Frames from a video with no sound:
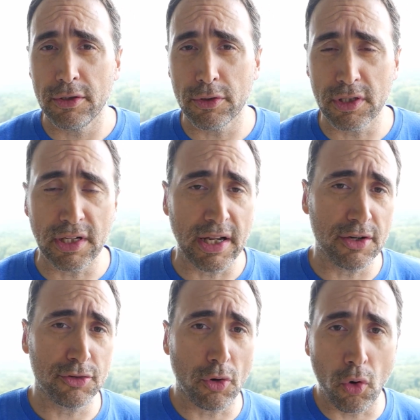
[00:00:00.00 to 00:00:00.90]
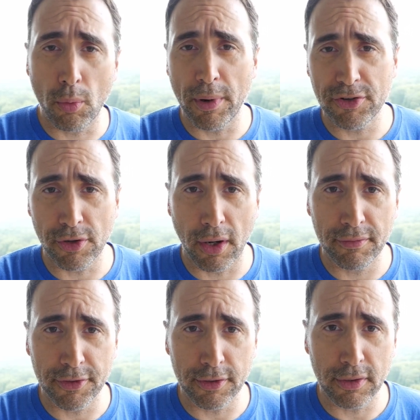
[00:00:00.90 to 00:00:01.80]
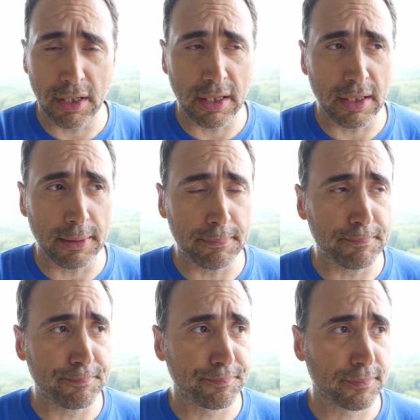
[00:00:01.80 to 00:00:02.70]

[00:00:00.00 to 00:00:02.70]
you can get into a whole bunch of other um,